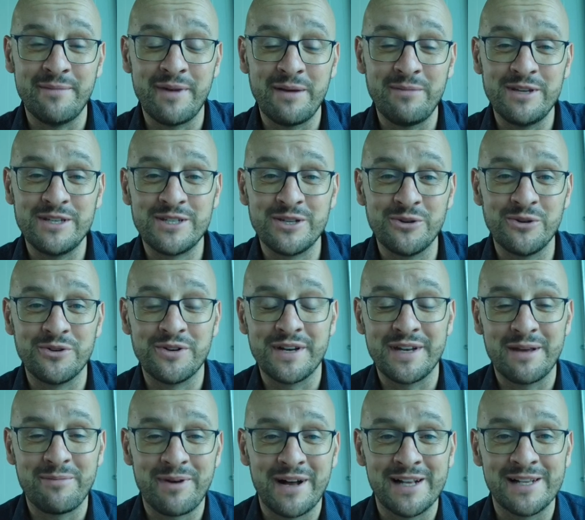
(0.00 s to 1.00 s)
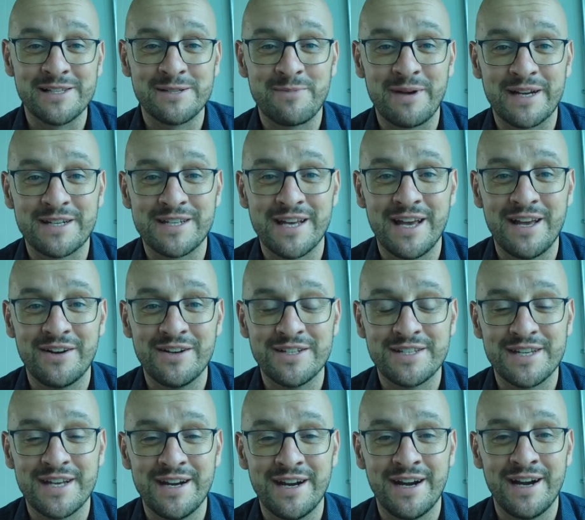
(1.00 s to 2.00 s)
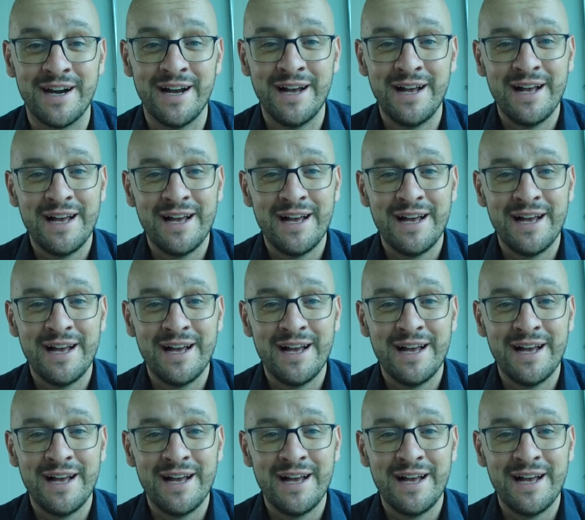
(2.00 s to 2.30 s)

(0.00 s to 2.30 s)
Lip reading: maybe 200 Nepal spectators here.